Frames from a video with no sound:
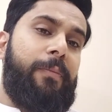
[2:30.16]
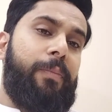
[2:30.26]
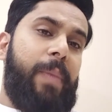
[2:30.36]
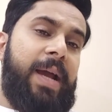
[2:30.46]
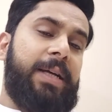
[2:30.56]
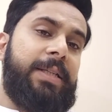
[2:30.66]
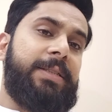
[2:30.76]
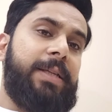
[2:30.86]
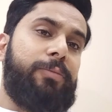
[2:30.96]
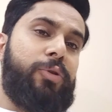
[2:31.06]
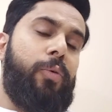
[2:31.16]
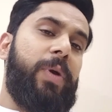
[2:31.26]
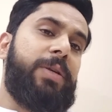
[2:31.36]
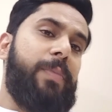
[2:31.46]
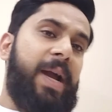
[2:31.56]
mechanism through
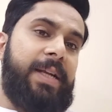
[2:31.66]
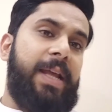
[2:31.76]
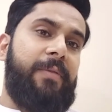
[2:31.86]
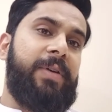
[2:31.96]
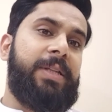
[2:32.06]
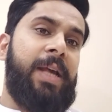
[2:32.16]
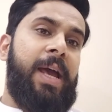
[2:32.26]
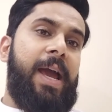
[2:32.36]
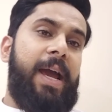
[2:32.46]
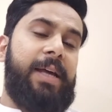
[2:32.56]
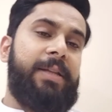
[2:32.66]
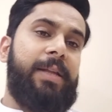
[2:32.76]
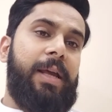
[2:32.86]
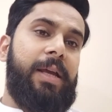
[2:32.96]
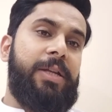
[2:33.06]
which Mike Davies has
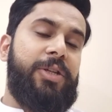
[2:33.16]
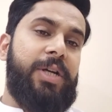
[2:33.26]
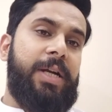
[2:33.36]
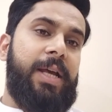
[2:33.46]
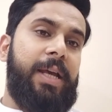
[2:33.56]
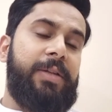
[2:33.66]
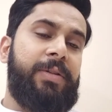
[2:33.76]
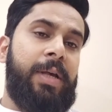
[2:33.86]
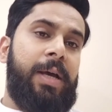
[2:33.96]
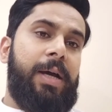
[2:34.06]
injured his